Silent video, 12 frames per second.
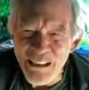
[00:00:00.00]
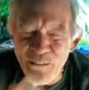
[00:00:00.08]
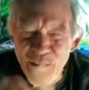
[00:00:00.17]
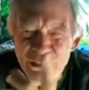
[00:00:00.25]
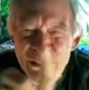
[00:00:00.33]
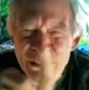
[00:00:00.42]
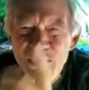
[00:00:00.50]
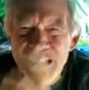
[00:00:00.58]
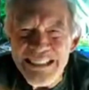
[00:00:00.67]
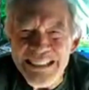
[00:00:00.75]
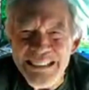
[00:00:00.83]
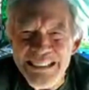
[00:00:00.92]
it was your
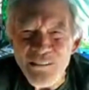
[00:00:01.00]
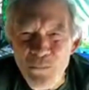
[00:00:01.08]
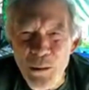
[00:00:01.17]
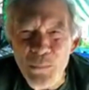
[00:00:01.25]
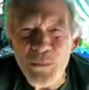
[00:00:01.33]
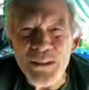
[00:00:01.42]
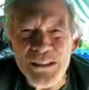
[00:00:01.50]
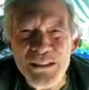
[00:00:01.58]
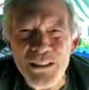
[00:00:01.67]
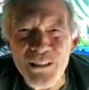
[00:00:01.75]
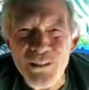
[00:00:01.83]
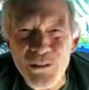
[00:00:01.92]
idea, if memory
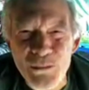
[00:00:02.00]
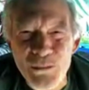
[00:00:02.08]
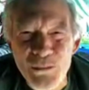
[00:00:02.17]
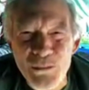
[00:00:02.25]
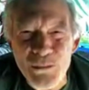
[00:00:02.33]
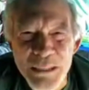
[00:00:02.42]
serves me.